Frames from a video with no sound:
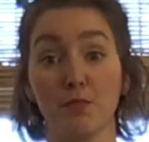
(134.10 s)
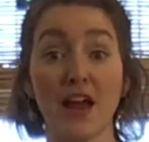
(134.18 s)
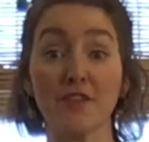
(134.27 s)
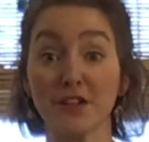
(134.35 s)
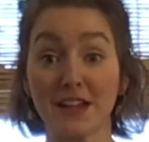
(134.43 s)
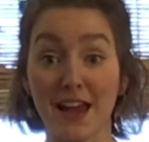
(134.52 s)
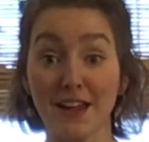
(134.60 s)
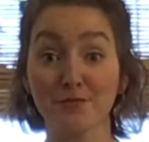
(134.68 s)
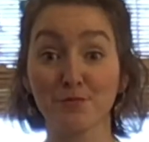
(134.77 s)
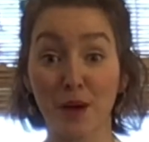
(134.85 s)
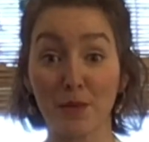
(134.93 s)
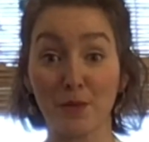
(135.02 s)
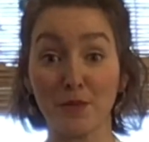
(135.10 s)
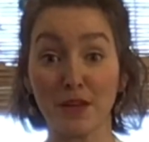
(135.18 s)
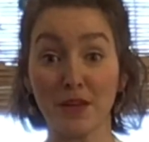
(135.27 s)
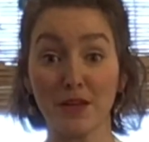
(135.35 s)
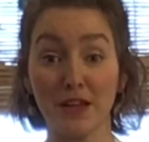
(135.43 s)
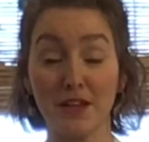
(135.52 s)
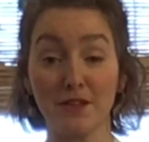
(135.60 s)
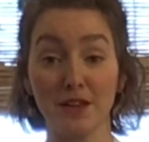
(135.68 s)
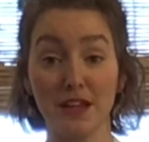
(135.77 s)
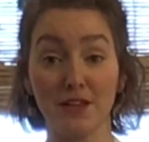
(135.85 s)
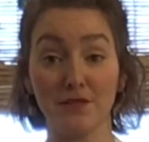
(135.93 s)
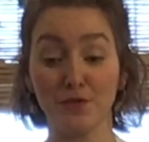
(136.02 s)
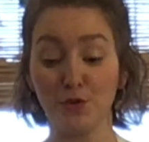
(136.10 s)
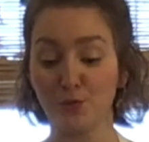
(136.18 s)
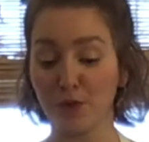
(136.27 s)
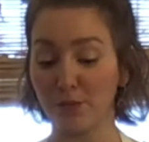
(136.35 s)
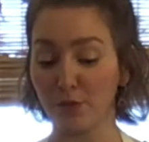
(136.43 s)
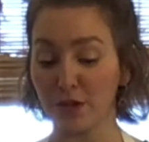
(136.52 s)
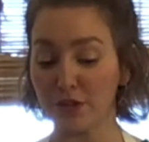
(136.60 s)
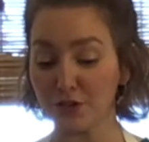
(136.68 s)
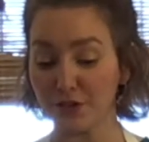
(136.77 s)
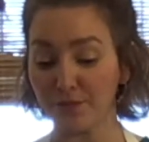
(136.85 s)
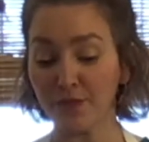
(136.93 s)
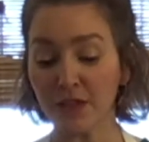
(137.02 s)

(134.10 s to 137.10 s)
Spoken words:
every day, probably, in food preparation.